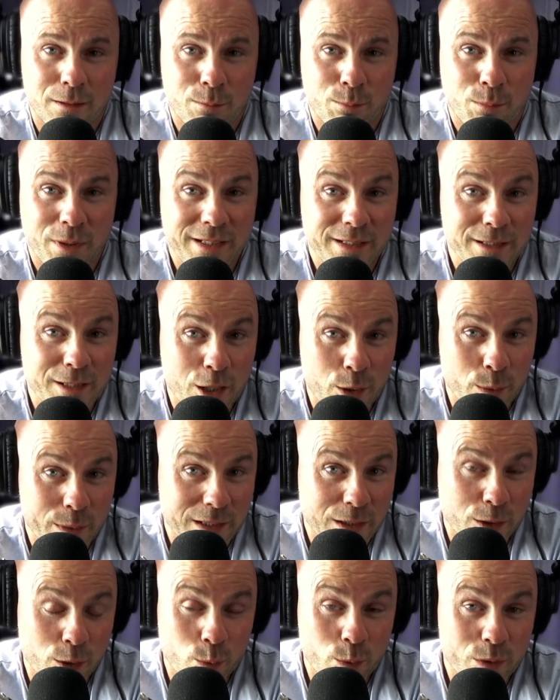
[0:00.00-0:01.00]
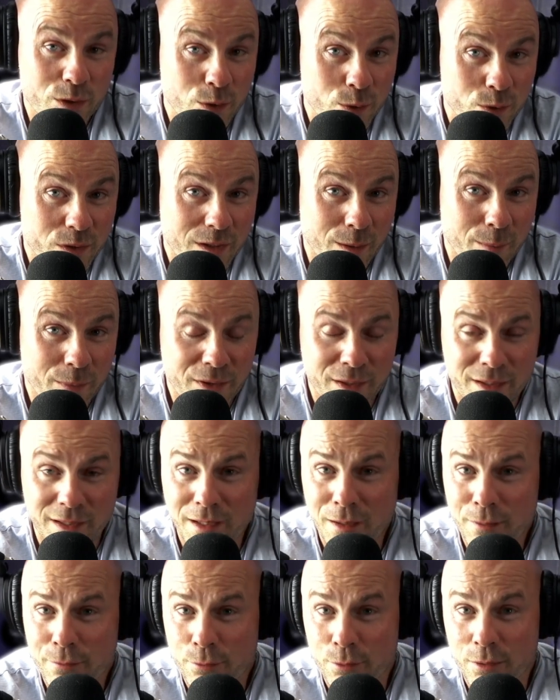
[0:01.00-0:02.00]
by knowing you would do something
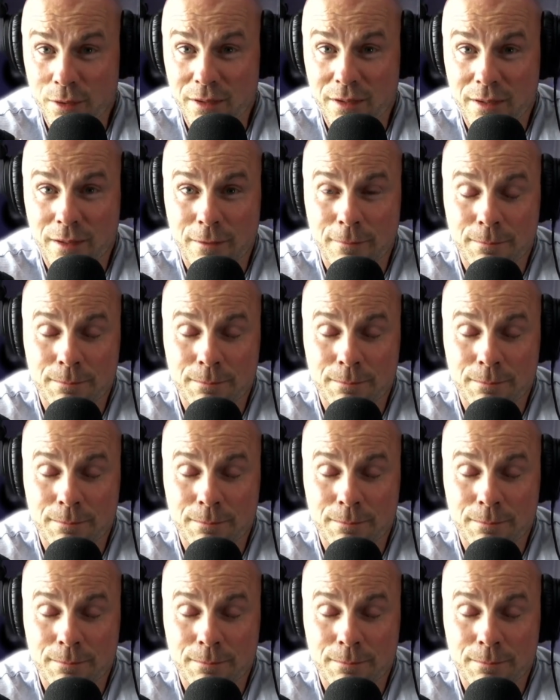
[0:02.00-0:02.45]
different.